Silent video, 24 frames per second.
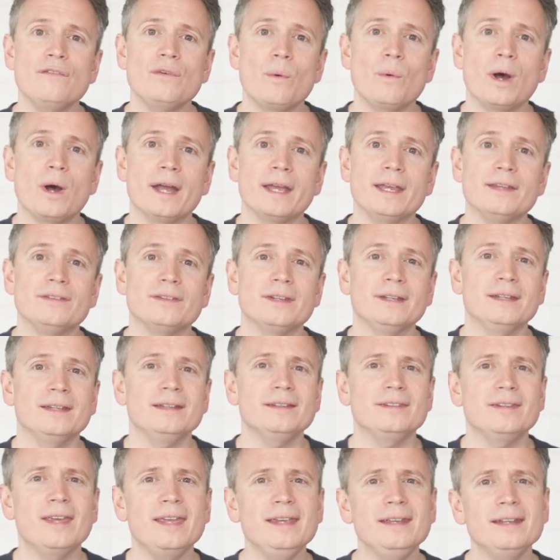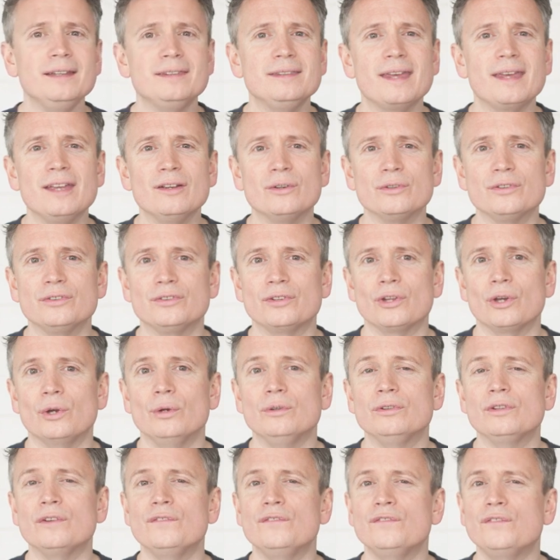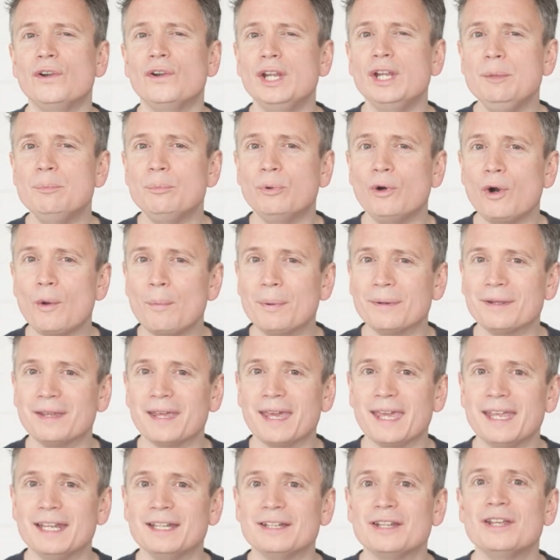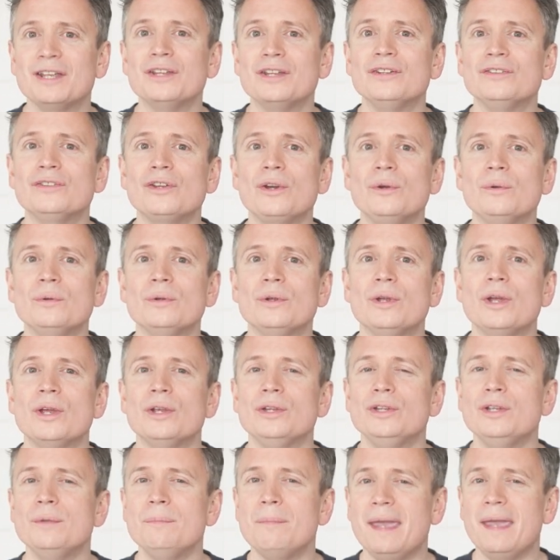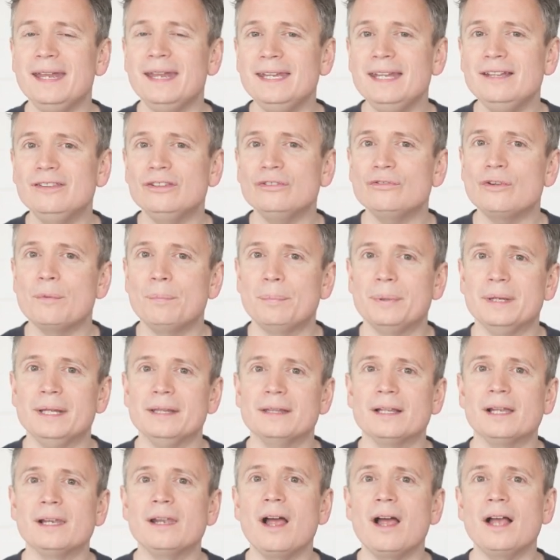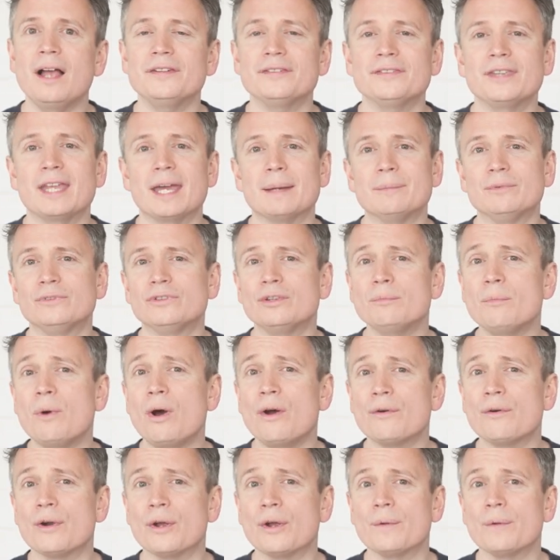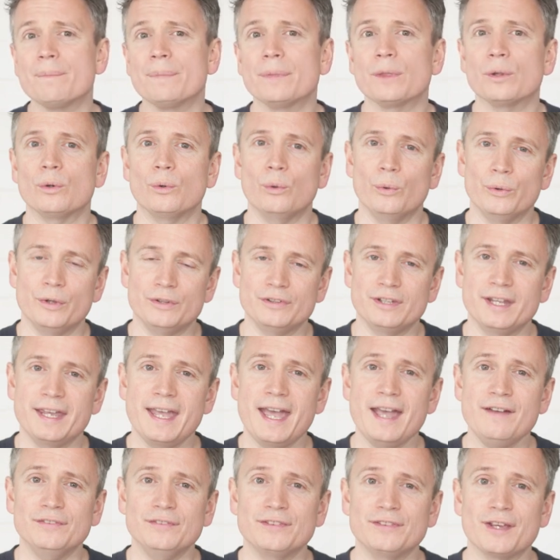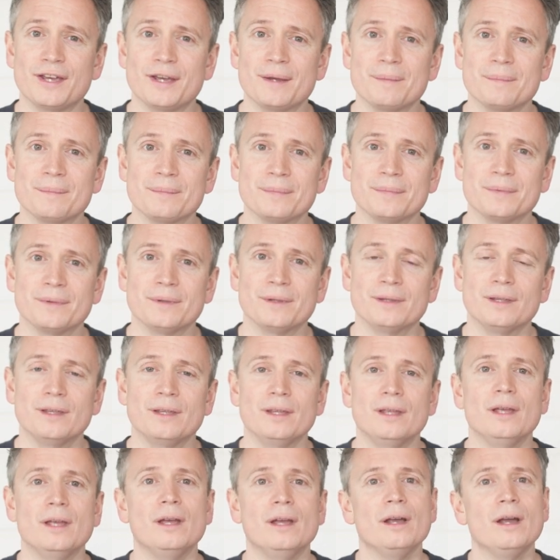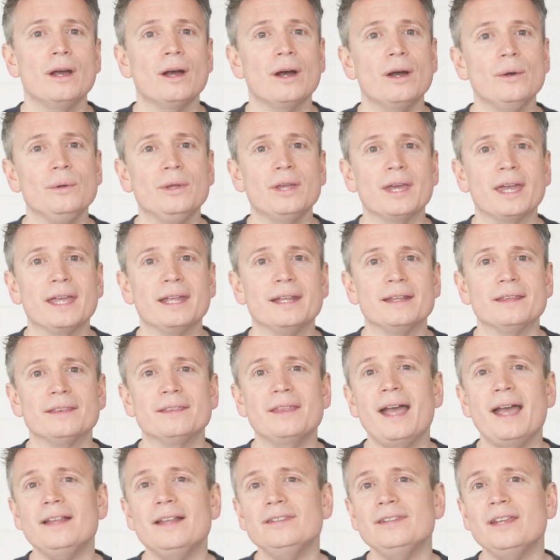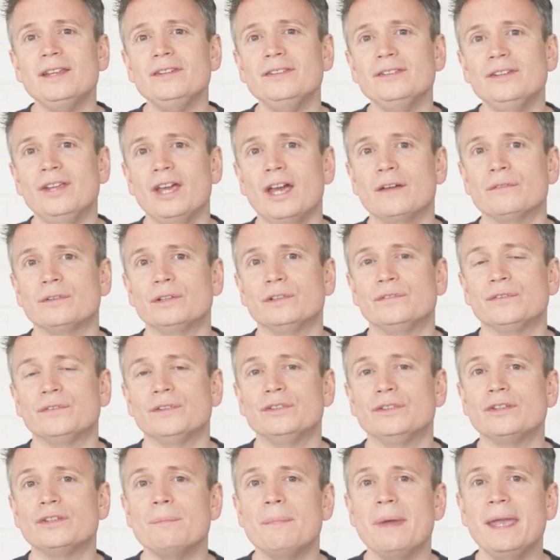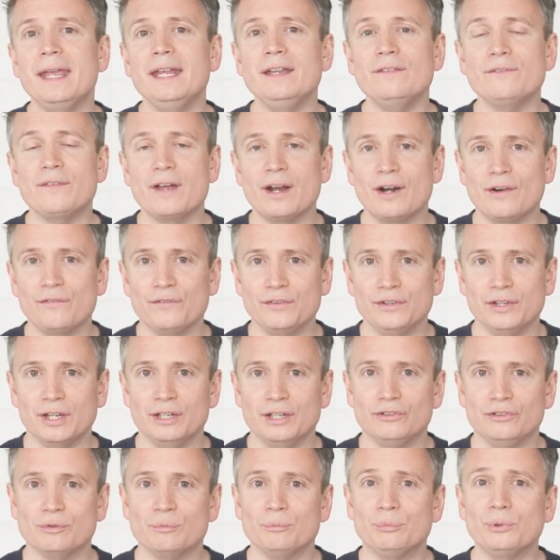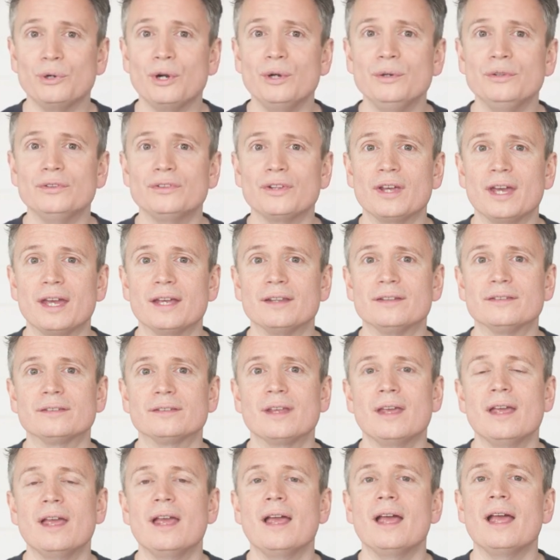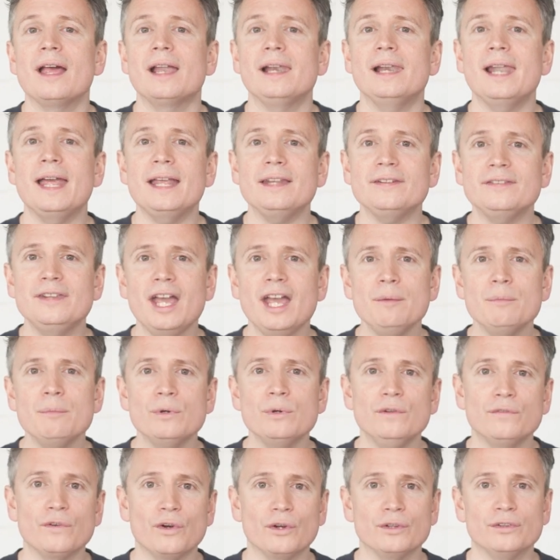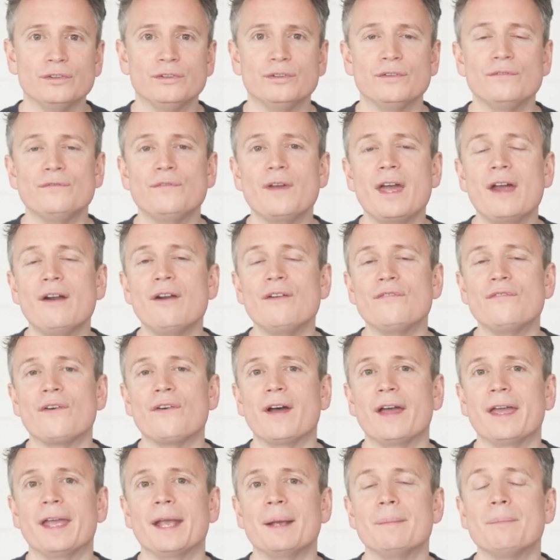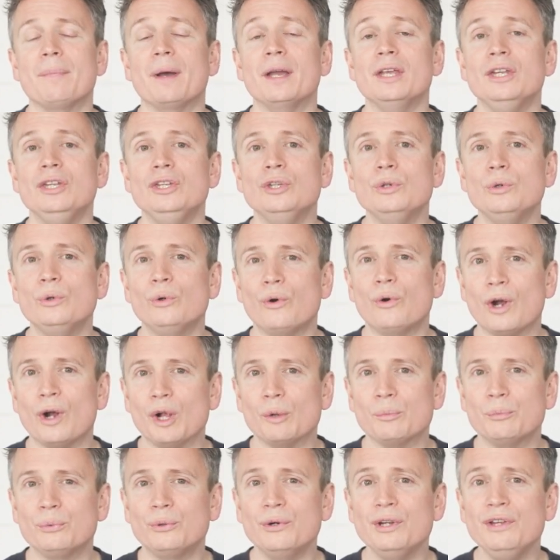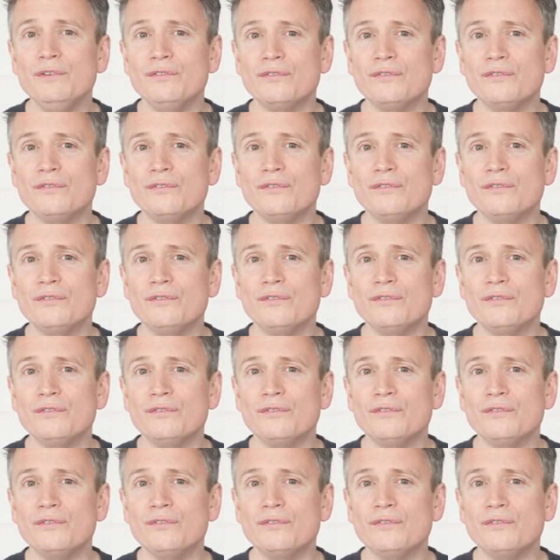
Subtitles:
Otherwise, it can take a day or so to fully propagate, so you may need to repeat the last step tomorrow or the day after. Okay, that's us covered for the domain verification process. Let's now move on to verifying by URL